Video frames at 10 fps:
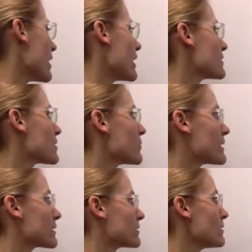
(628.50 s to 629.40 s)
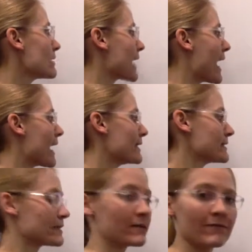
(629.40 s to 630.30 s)
And so we can look at
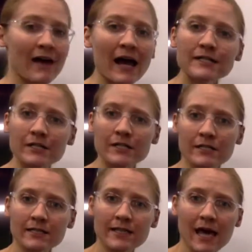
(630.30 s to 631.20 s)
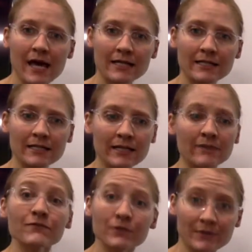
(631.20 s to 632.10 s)
factors that
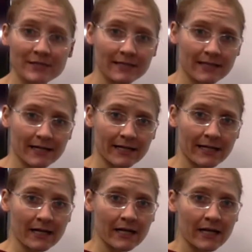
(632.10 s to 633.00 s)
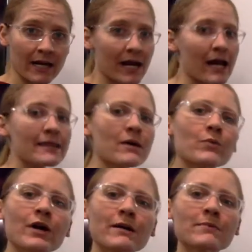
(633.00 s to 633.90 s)
influence acidity, and then
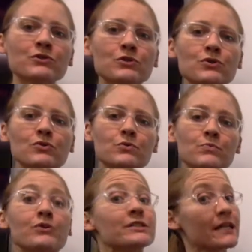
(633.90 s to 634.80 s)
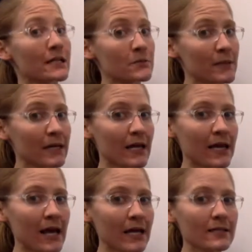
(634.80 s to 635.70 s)
we're able to predict
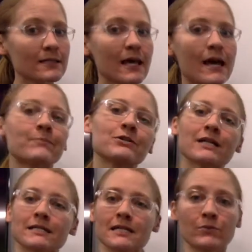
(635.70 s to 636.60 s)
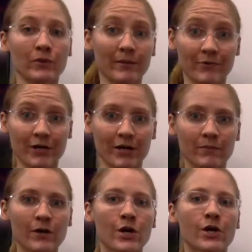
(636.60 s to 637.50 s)
pKas and predict
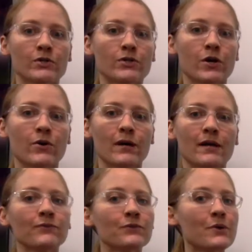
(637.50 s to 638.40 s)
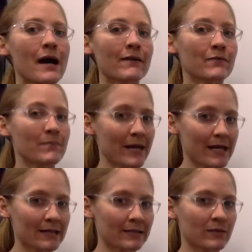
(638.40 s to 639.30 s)
equilibrium. So if you have a
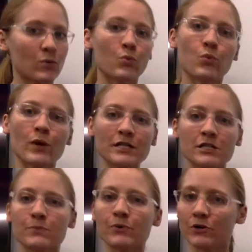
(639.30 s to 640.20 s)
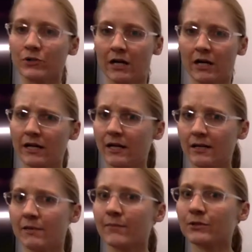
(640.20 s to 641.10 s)
base, which proton is
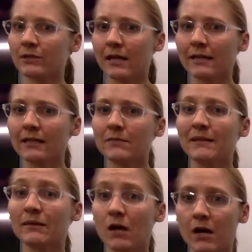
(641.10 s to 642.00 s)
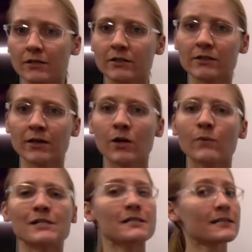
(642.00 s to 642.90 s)
the most likely to be lost?
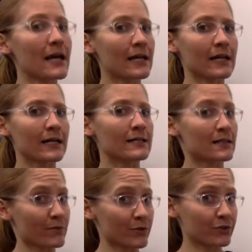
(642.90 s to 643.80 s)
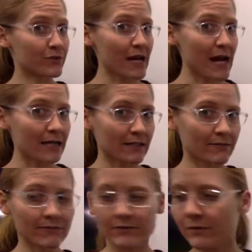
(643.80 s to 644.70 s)
Which site is the most
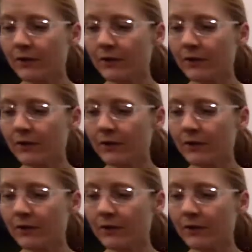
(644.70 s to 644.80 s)
reactive?